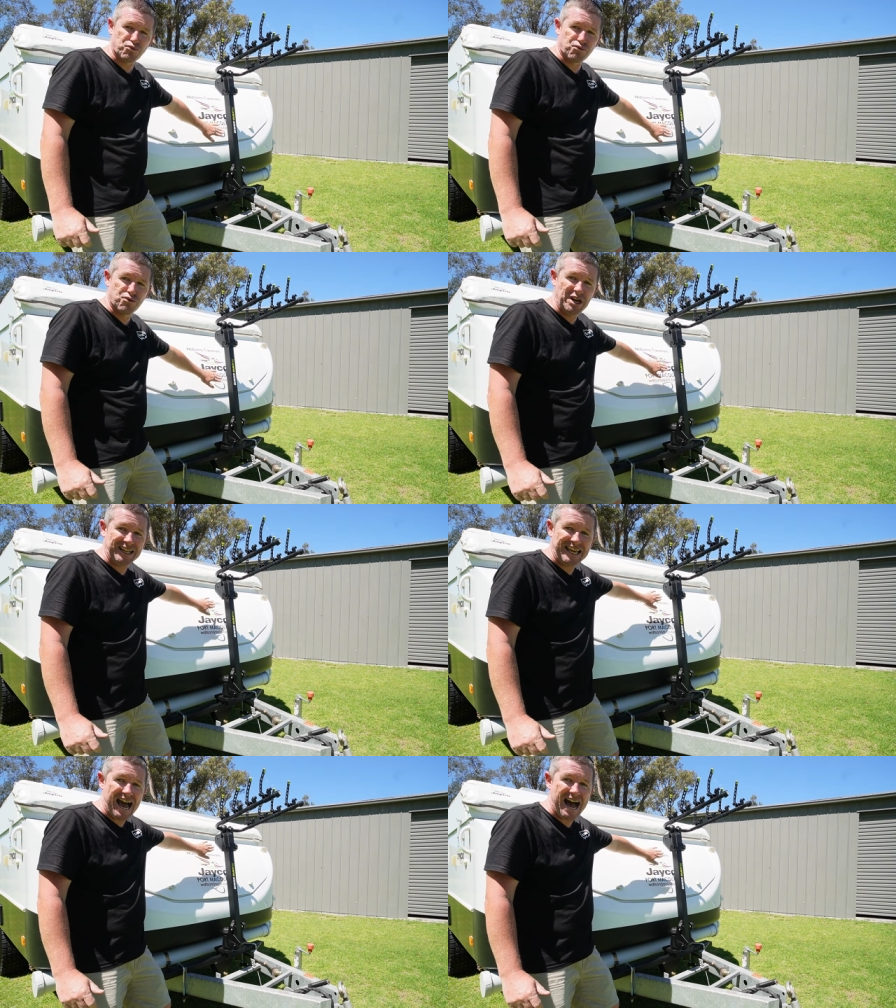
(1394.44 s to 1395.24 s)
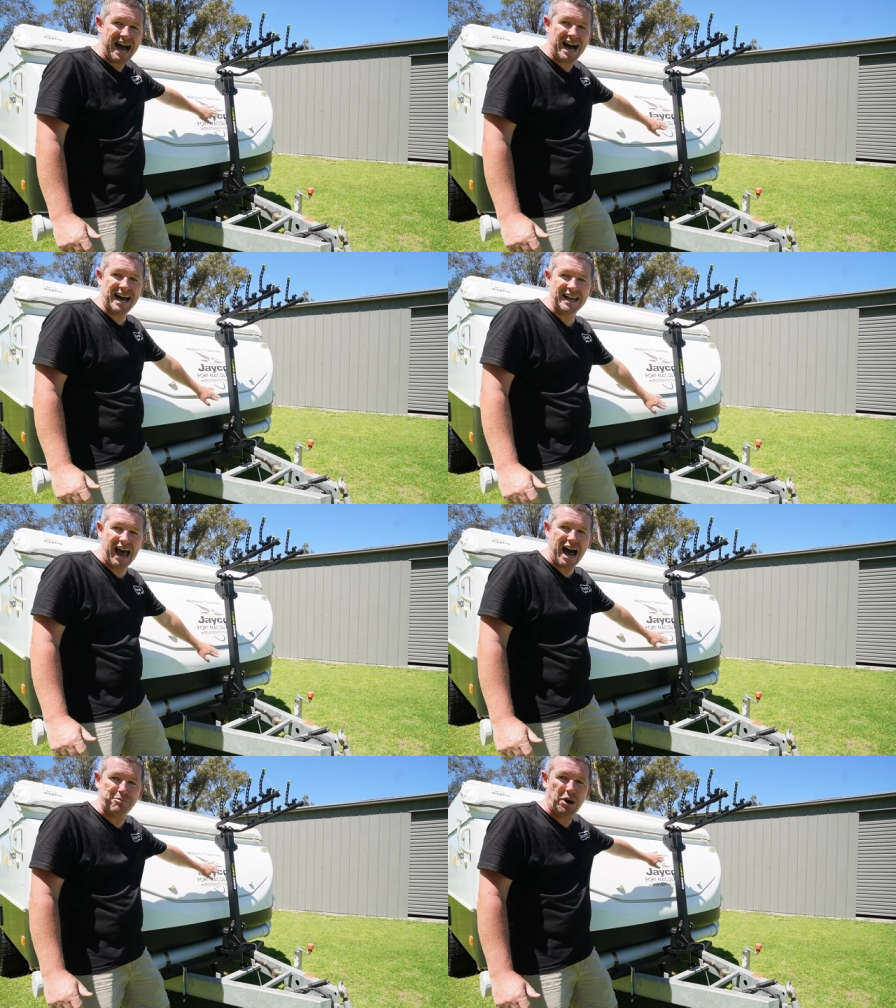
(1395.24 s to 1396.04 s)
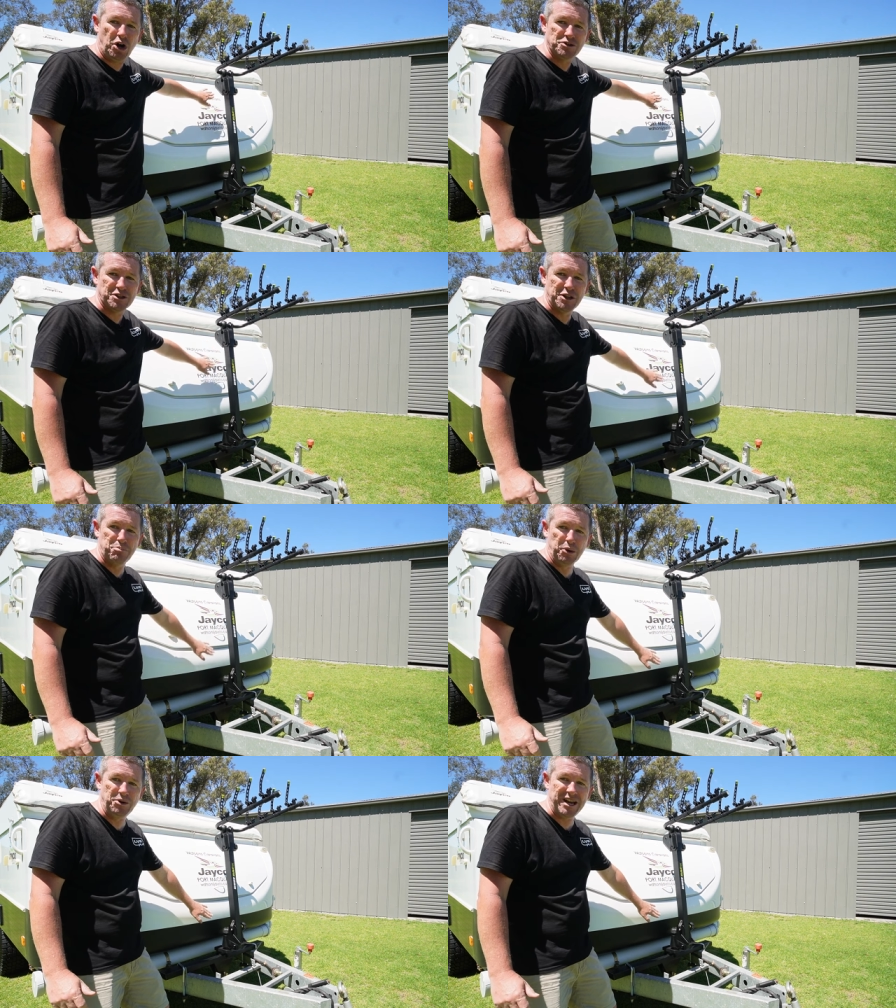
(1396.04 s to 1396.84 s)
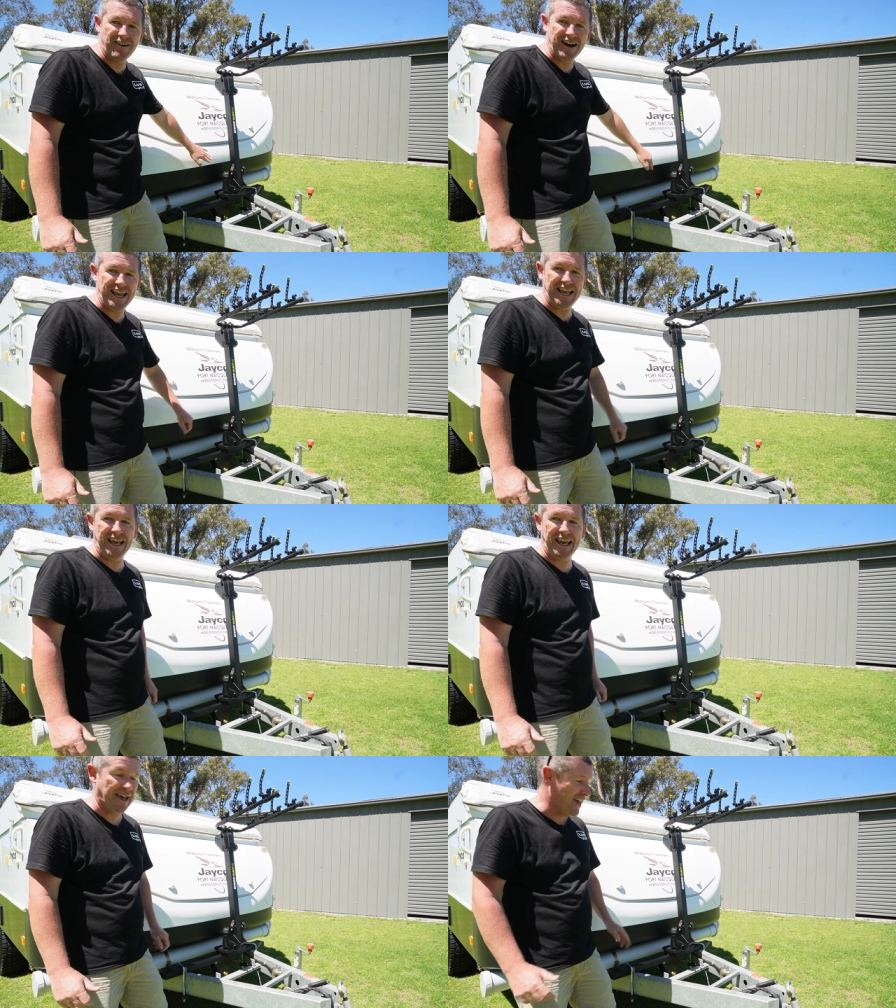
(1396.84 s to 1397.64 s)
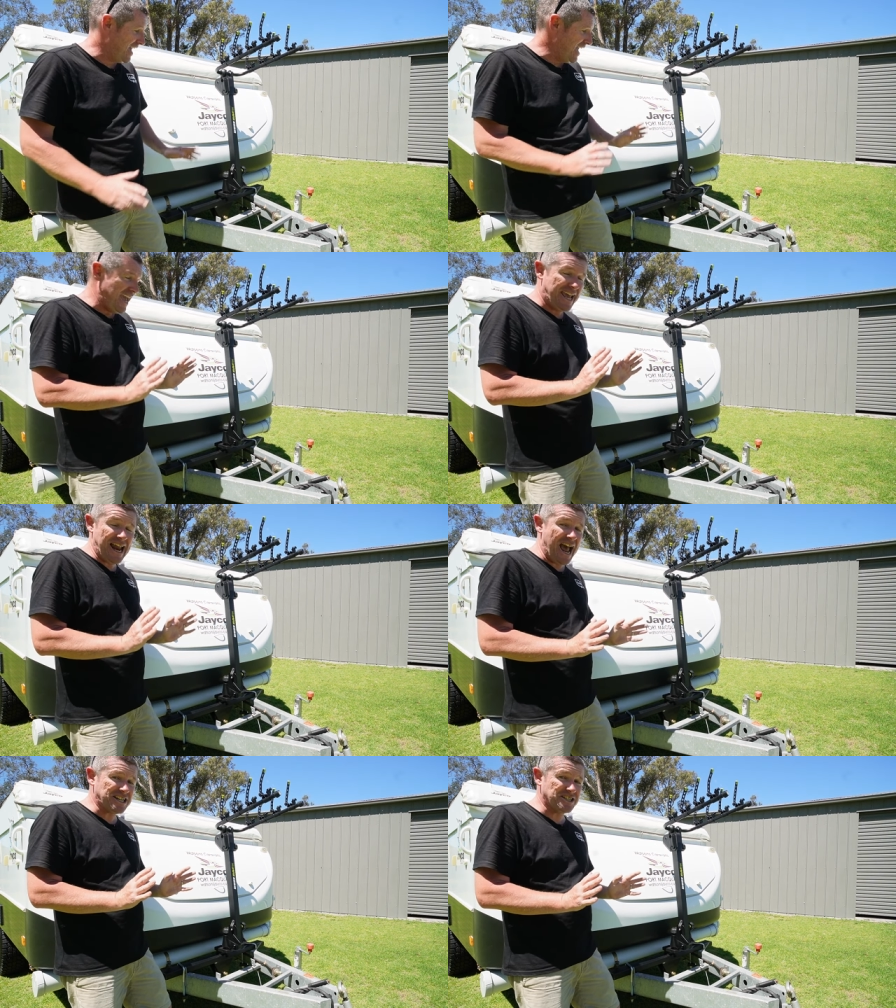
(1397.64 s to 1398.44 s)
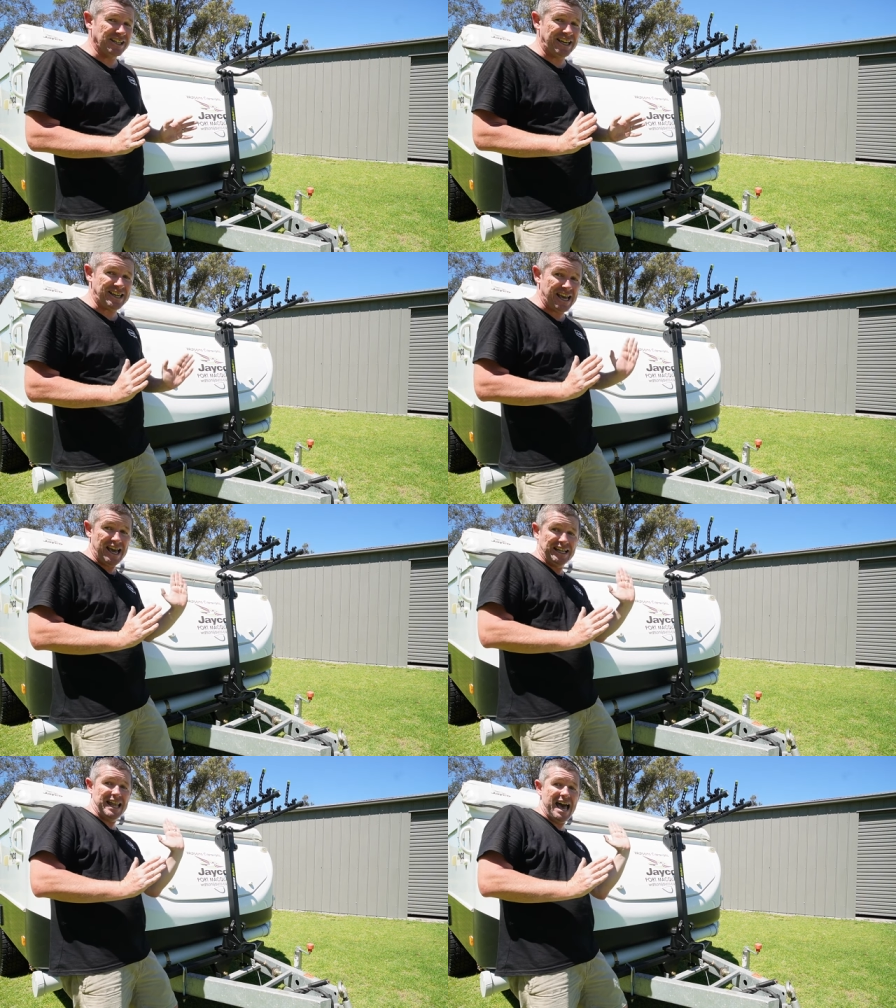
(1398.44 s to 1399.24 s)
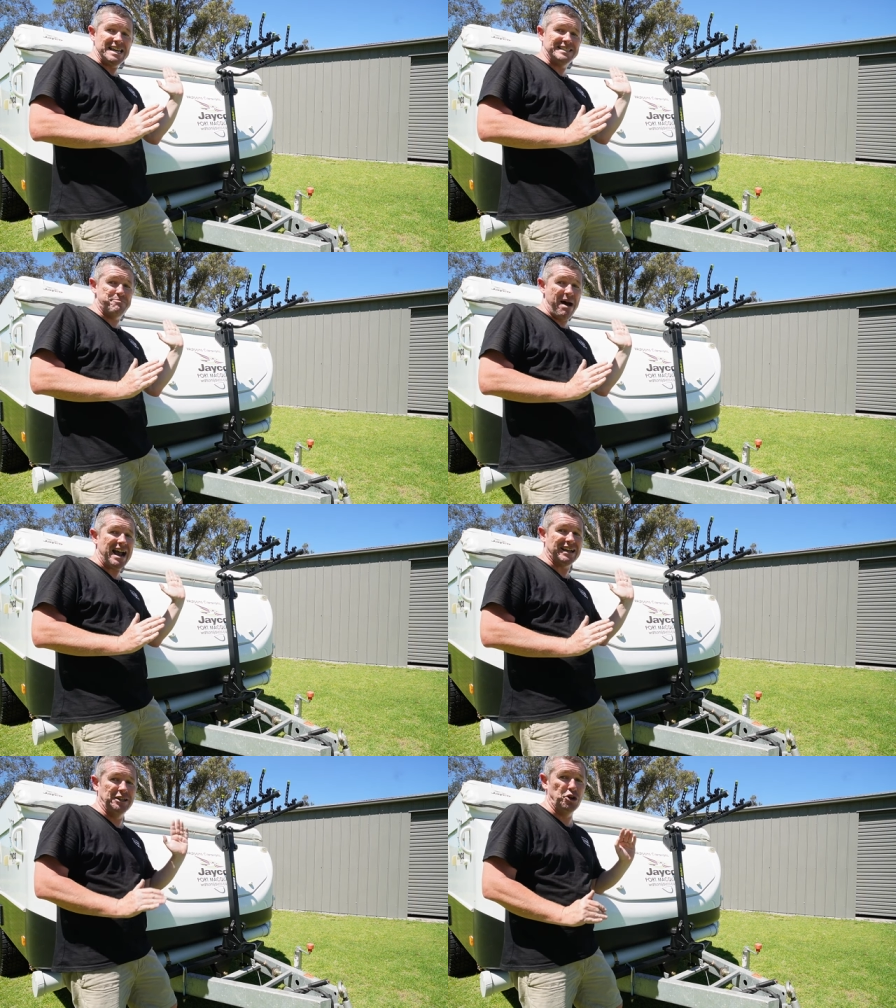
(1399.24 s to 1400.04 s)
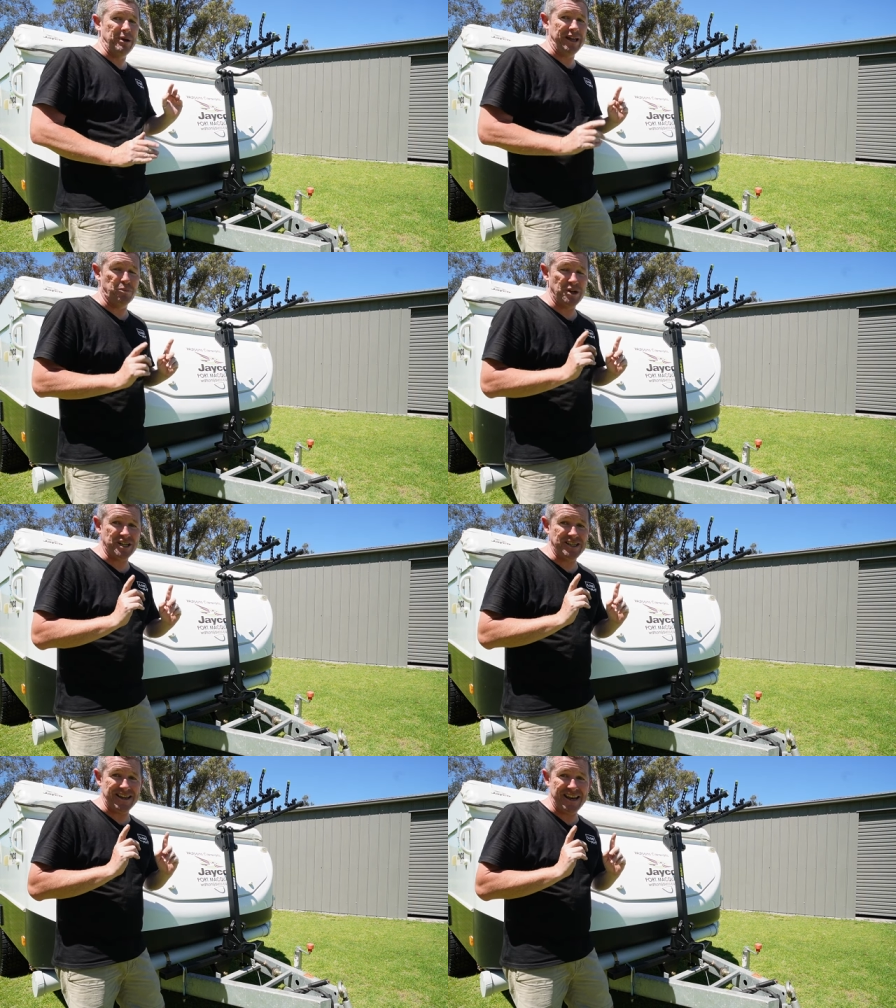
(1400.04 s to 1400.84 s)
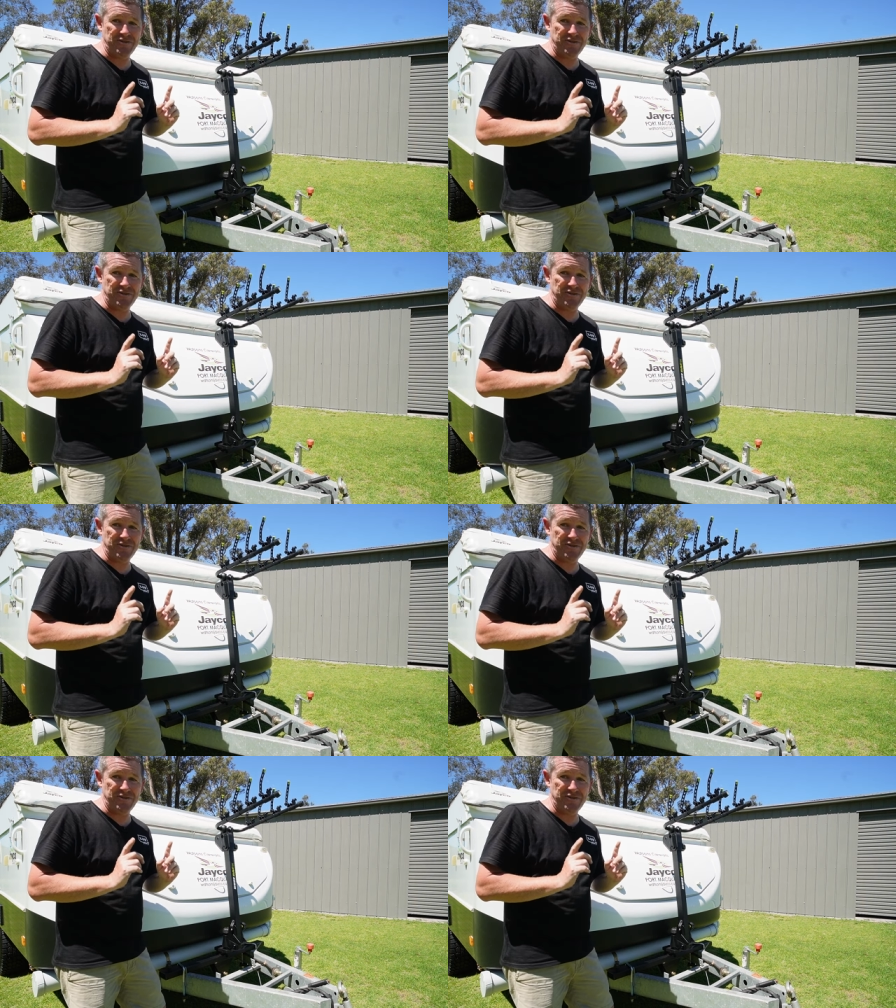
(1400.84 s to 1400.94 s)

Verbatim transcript: really hard up onto the boot area here. It actually lays back a little bit, which is an